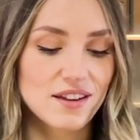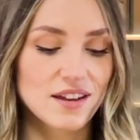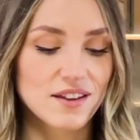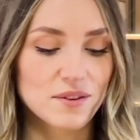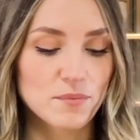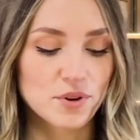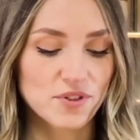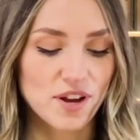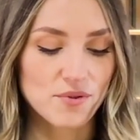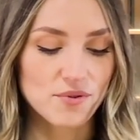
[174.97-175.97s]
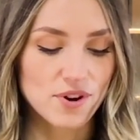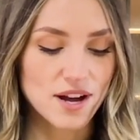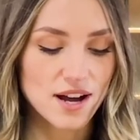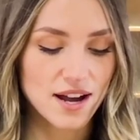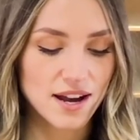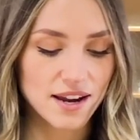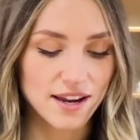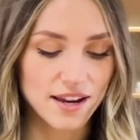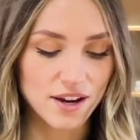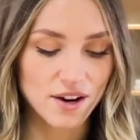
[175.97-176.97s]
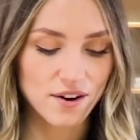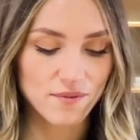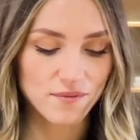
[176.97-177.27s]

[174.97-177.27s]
And then put that right here.